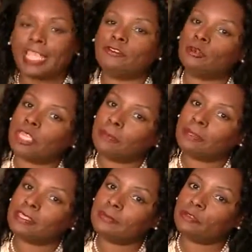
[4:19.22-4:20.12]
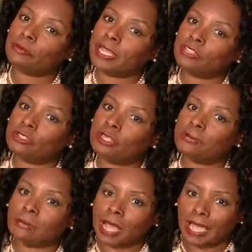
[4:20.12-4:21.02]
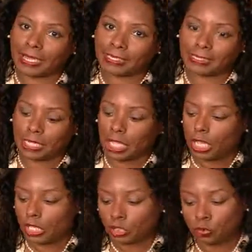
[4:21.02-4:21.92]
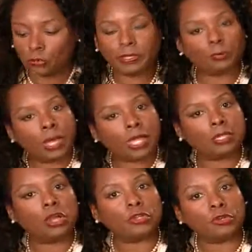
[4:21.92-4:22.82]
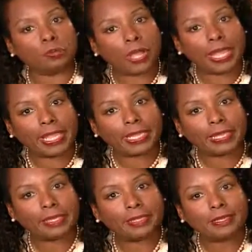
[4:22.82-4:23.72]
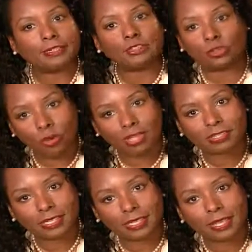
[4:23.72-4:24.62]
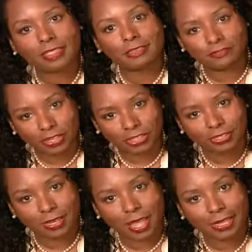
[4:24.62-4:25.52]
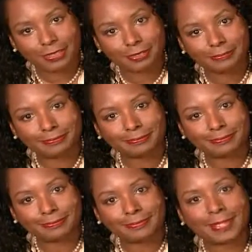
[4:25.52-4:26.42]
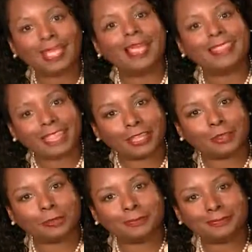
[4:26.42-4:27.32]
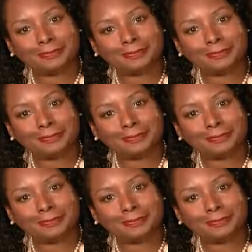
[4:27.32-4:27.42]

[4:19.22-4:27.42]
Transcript: If you keep this information in mind, you will be well on your way to crossing the finish line. Thank you.